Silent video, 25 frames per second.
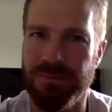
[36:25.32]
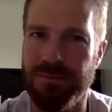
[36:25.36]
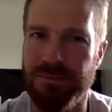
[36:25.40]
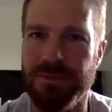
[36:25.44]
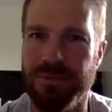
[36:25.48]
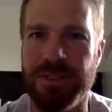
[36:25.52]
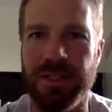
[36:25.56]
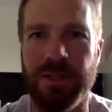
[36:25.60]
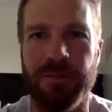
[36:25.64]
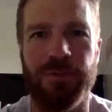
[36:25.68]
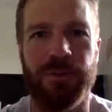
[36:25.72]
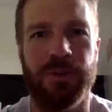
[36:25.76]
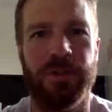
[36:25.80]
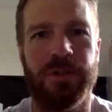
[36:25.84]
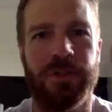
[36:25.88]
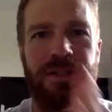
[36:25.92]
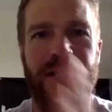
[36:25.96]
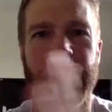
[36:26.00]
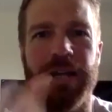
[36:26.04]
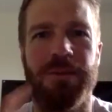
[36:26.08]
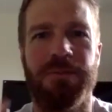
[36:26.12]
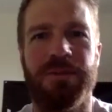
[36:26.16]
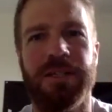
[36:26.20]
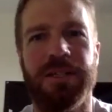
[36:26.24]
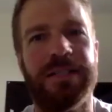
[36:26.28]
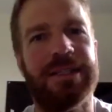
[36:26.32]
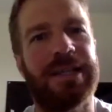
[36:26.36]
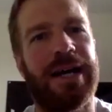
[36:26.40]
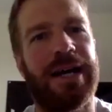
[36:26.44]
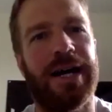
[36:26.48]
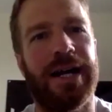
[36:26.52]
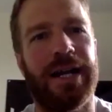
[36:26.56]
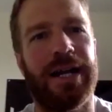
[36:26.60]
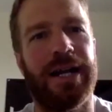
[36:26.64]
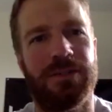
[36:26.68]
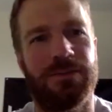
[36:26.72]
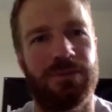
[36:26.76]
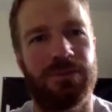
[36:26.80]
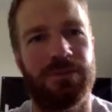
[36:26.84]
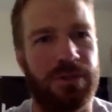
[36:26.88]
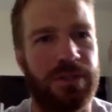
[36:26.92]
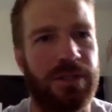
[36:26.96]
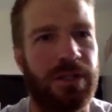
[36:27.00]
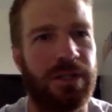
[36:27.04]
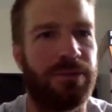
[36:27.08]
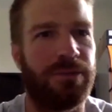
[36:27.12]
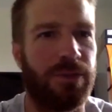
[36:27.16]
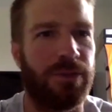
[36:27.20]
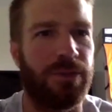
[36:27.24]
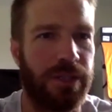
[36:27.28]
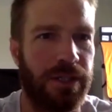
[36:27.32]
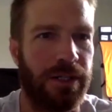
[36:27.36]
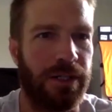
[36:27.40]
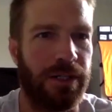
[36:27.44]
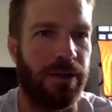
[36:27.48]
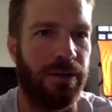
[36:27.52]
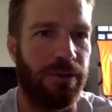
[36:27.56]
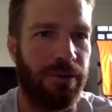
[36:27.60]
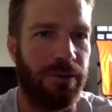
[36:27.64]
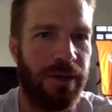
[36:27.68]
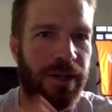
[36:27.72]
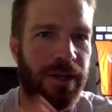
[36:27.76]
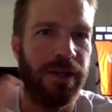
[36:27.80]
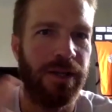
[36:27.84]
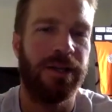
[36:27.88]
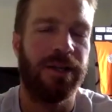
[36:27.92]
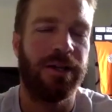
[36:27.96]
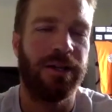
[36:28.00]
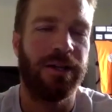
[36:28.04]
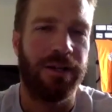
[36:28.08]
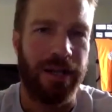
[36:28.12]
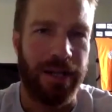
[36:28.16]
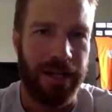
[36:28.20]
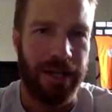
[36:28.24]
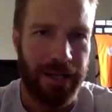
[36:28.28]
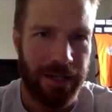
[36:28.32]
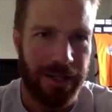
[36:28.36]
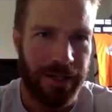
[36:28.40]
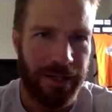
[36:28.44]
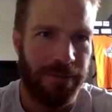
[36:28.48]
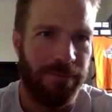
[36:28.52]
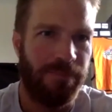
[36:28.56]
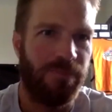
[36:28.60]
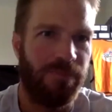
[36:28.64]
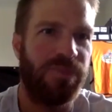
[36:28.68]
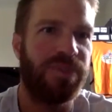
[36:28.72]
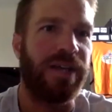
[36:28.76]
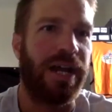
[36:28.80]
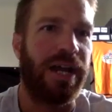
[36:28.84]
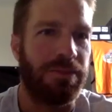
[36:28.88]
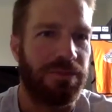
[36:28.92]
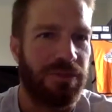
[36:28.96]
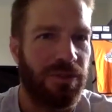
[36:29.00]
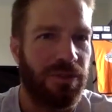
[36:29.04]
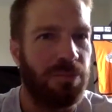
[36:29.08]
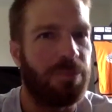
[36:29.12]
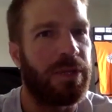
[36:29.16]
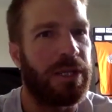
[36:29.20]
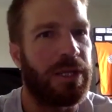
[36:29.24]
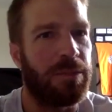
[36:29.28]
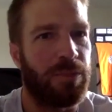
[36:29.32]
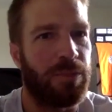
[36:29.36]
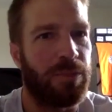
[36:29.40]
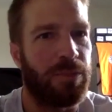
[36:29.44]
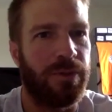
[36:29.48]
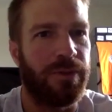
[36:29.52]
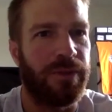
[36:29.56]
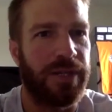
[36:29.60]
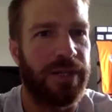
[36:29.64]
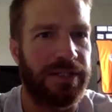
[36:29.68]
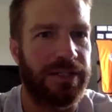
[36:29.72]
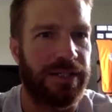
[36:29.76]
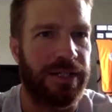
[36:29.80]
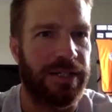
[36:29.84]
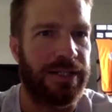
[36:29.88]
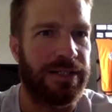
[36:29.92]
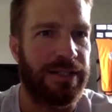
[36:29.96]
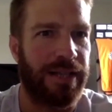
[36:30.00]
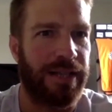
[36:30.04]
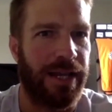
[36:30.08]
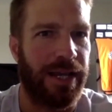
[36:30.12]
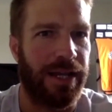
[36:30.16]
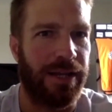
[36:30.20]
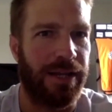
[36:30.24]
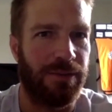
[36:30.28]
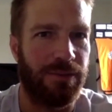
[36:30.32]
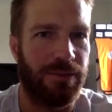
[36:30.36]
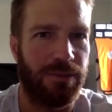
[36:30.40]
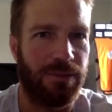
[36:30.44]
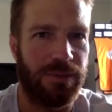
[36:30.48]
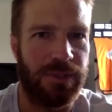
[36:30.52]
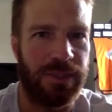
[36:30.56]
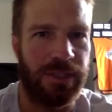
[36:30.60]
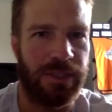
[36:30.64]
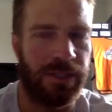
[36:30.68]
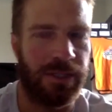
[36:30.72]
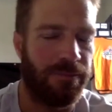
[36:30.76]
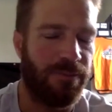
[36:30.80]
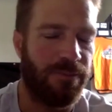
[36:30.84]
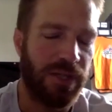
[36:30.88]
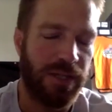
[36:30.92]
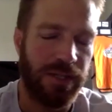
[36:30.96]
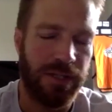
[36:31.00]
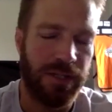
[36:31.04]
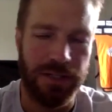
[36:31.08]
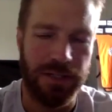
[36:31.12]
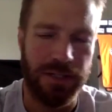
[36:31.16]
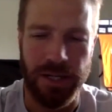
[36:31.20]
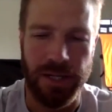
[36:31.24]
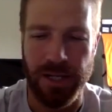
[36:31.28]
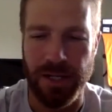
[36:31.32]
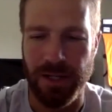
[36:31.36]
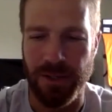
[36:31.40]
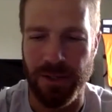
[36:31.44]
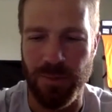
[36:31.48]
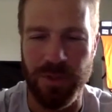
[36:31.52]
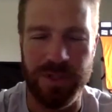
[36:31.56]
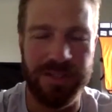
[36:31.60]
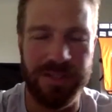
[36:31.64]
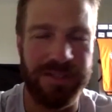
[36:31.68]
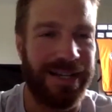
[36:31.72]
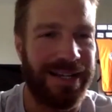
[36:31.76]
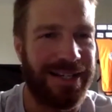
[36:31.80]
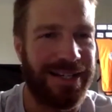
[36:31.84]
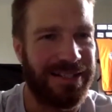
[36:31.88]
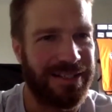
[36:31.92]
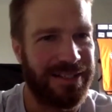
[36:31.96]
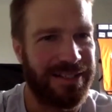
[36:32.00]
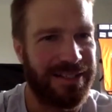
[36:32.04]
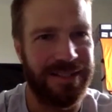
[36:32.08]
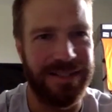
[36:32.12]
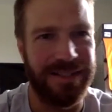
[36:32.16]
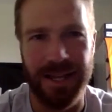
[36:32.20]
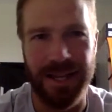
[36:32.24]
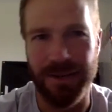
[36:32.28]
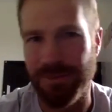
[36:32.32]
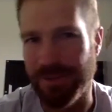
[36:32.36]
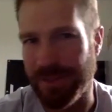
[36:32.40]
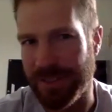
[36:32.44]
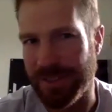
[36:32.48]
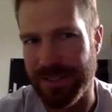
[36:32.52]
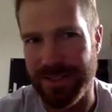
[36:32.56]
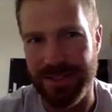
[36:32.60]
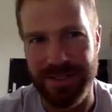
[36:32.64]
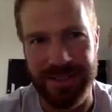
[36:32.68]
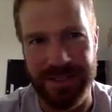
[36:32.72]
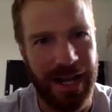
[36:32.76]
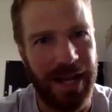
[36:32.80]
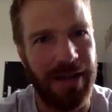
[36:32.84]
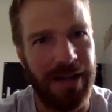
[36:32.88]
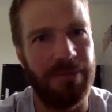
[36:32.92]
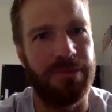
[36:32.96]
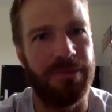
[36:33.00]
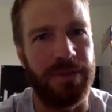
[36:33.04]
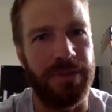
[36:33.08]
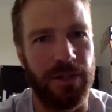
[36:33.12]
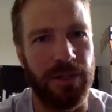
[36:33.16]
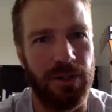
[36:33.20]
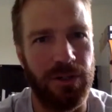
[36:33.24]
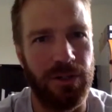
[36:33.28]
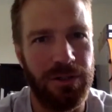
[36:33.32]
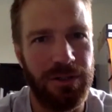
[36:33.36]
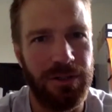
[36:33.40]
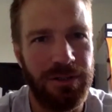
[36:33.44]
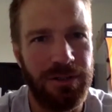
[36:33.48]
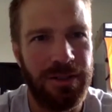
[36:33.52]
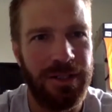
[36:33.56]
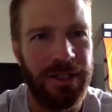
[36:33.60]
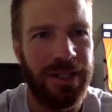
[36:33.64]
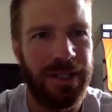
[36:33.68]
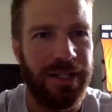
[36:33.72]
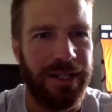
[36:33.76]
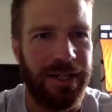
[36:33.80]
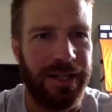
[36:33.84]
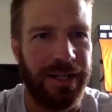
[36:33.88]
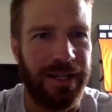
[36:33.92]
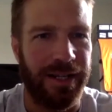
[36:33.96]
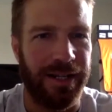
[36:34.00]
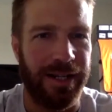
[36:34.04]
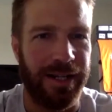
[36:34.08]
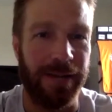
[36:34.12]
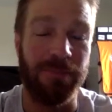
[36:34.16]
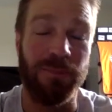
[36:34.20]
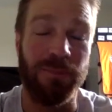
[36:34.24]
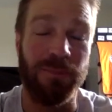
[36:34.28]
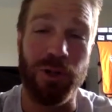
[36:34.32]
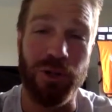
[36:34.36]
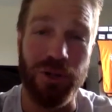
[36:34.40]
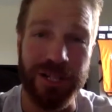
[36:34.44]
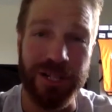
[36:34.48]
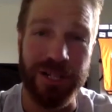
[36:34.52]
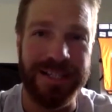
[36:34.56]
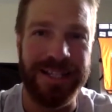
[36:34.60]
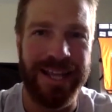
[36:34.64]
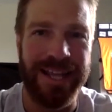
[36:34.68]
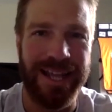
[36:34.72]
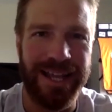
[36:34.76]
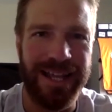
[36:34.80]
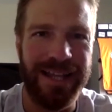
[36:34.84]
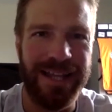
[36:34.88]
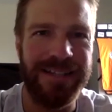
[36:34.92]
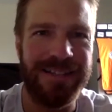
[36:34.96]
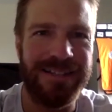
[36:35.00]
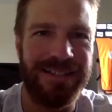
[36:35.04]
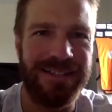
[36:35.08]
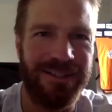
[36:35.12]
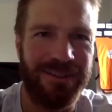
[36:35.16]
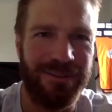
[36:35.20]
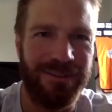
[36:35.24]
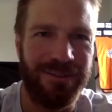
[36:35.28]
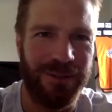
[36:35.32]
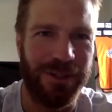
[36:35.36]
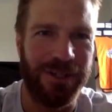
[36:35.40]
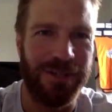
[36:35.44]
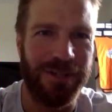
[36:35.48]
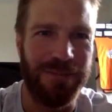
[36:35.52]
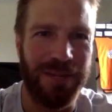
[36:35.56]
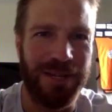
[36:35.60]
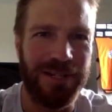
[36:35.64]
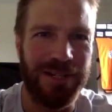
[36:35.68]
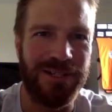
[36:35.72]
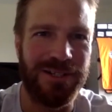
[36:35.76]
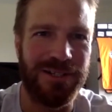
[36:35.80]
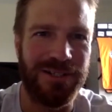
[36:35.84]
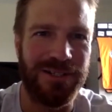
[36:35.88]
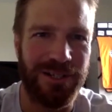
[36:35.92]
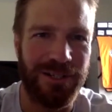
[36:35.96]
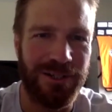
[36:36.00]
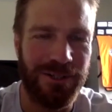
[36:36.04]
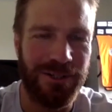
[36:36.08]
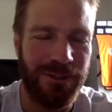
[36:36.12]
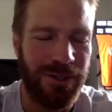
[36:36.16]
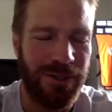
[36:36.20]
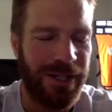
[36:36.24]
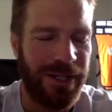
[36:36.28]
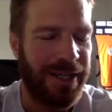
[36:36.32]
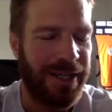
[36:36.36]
different types of diets for different, types of people and things like that. One size definitely does not fit all. And I'm learning that very much so.